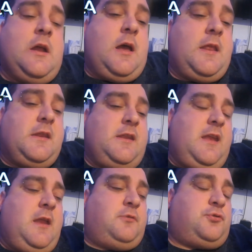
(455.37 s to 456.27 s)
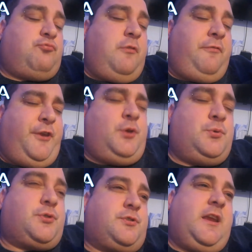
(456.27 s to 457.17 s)
And then he just
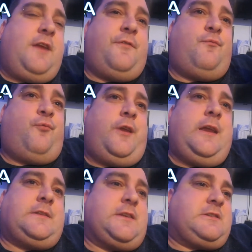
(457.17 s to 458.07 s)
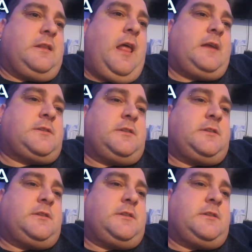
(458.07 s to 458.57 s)
refused to even read this letter.